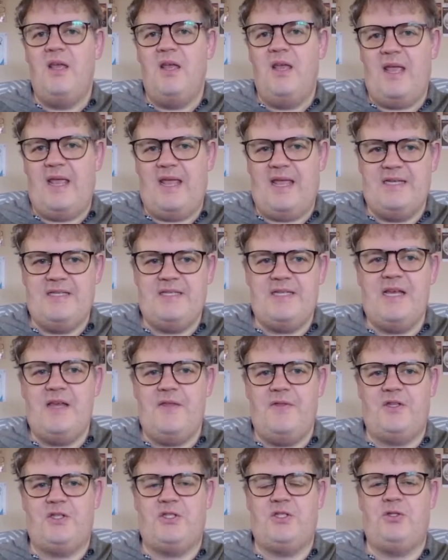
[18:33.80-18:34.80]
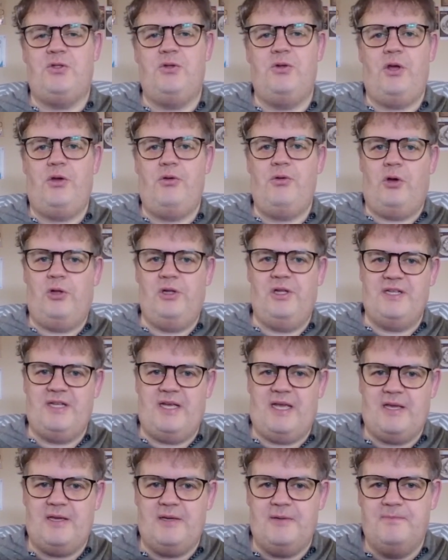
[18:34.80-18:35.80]
Enter the pseudo
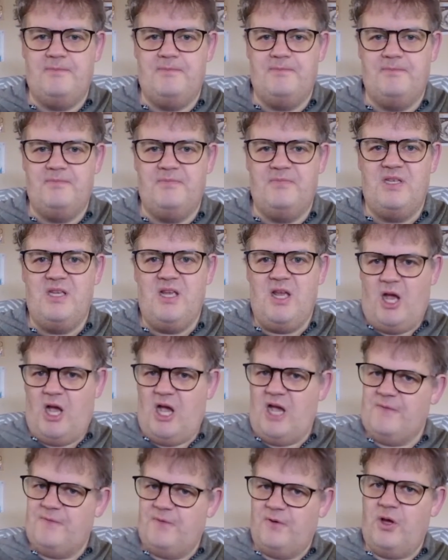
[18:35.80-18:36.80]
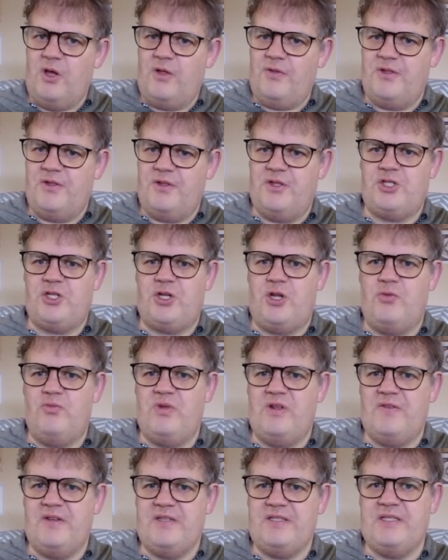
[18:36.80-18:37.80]
holodeck. I'd forgotten that the show
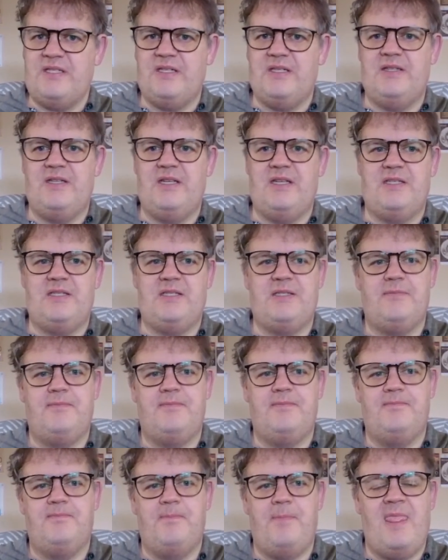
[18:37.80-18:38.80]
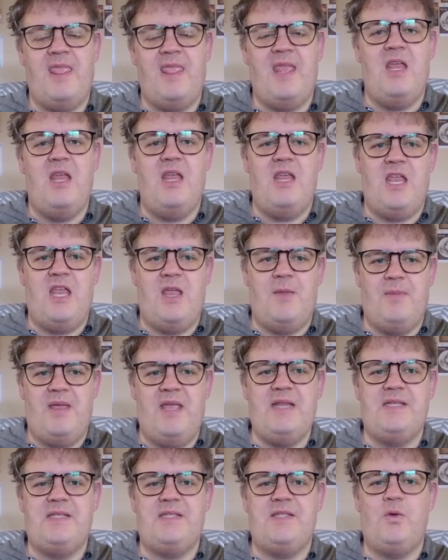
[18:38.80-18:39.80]
revisited this. He
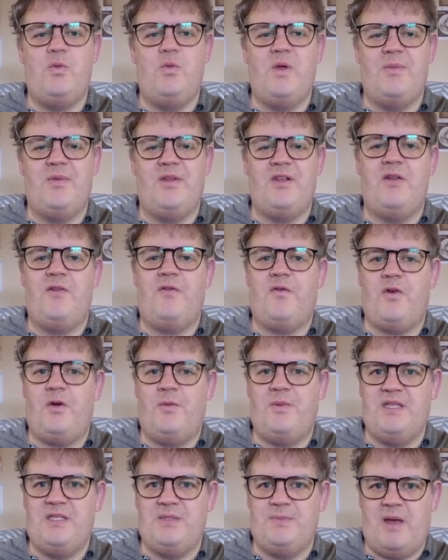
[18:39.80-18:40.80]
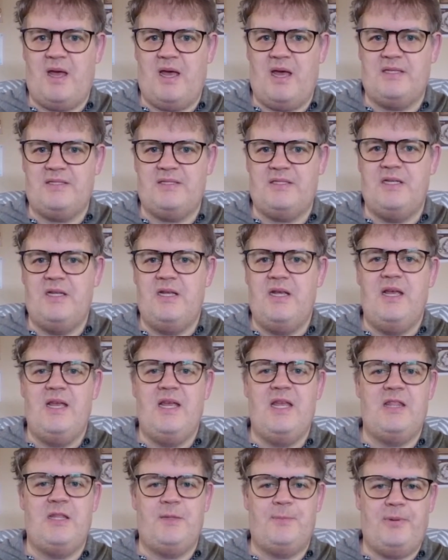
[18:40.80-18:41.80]
meets the women from his past
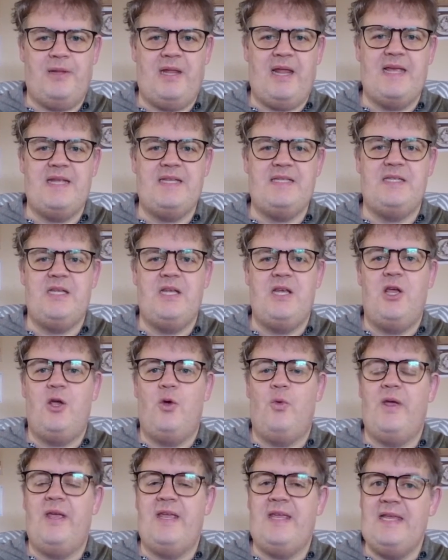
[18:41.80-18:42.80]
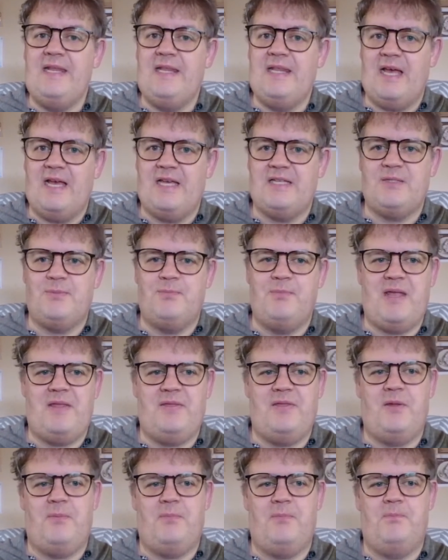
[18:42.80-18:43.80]
in the place where he last
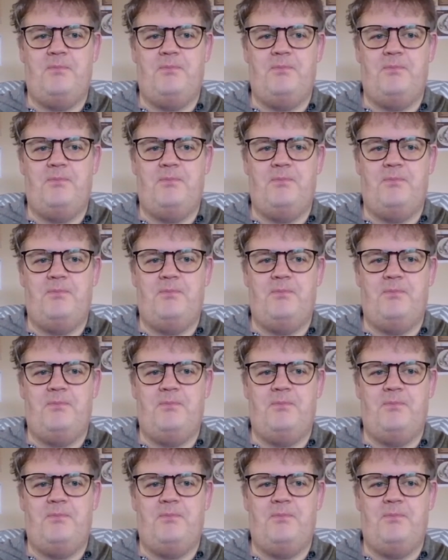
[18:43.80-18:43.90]
met them.